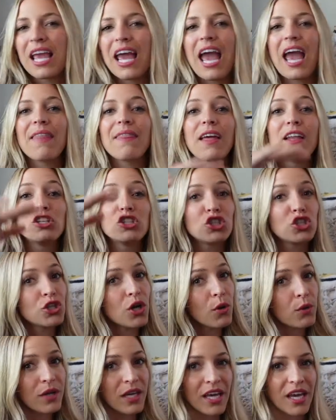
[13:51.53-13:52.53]
and then
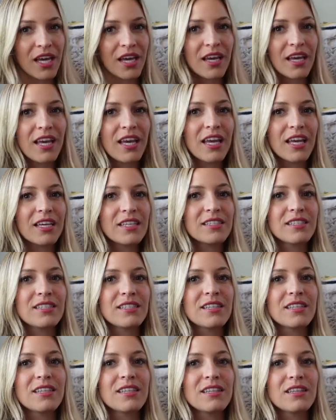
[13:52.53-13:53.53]
choking
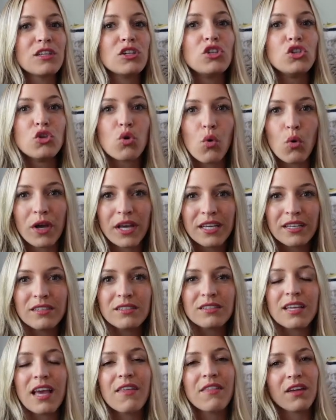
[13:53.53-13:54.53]
is the
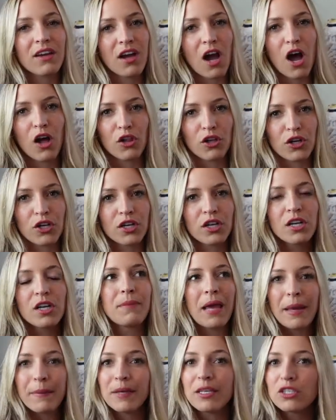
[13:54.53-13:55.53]
noise and the color.
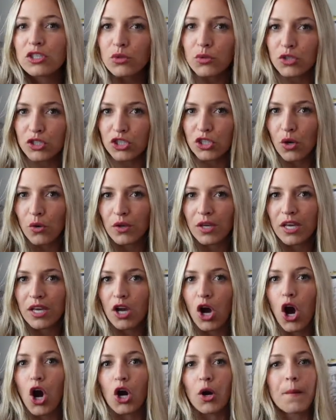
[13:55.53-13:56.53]
Babies who are choking
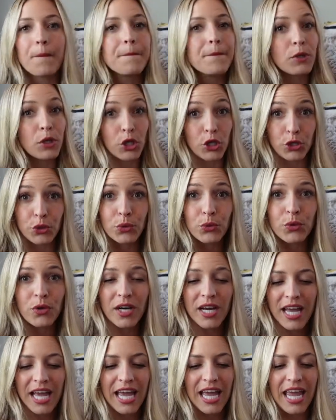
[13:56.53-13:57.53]
are
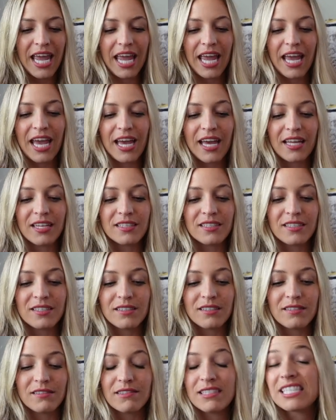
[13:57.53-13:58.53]
blue and
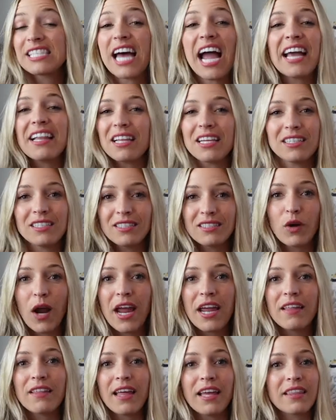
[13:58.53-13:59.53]
silent,
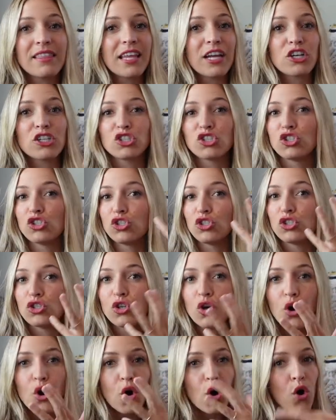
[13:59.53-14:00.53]
right? Like there's
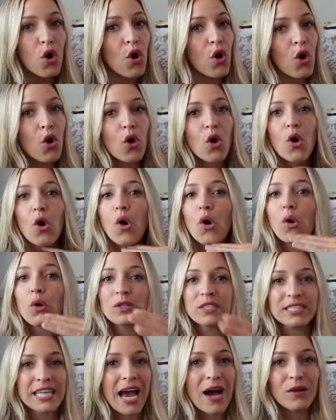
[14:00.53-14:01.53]
no
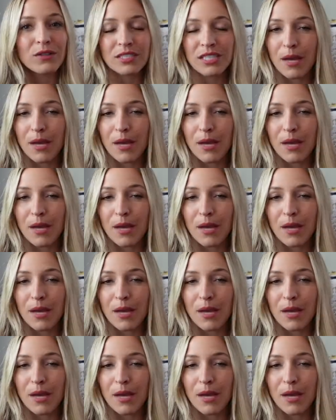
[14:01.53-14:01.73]
sounds